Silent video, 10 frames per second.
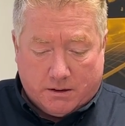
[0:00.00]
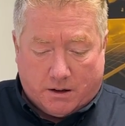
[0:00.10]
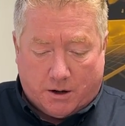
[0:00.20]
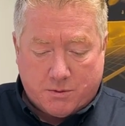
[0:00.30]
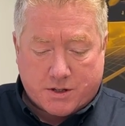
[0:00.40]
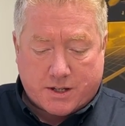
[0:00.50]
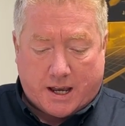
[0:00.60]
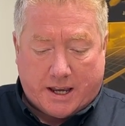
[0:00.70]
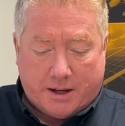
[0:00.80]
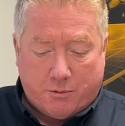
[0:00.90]
I would
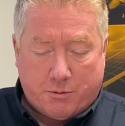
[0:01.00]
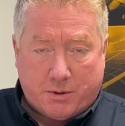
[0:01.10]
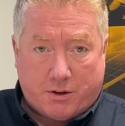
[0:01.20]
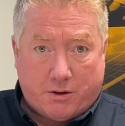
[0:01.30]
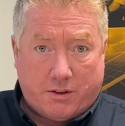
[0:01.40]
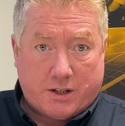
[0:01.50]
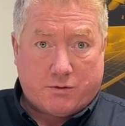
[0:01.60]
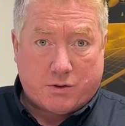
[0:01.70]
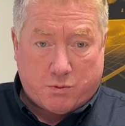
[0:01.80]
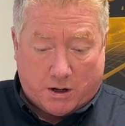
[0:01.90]
say we've been doing this
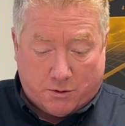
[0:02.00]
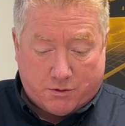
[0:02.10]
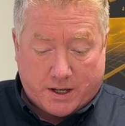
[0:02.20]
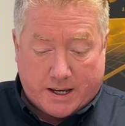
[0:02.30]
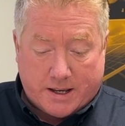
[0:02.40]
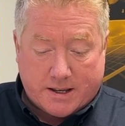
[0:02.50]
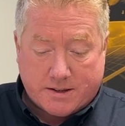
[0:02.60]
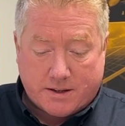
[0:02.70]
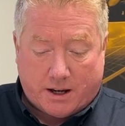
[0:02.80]
for 12 years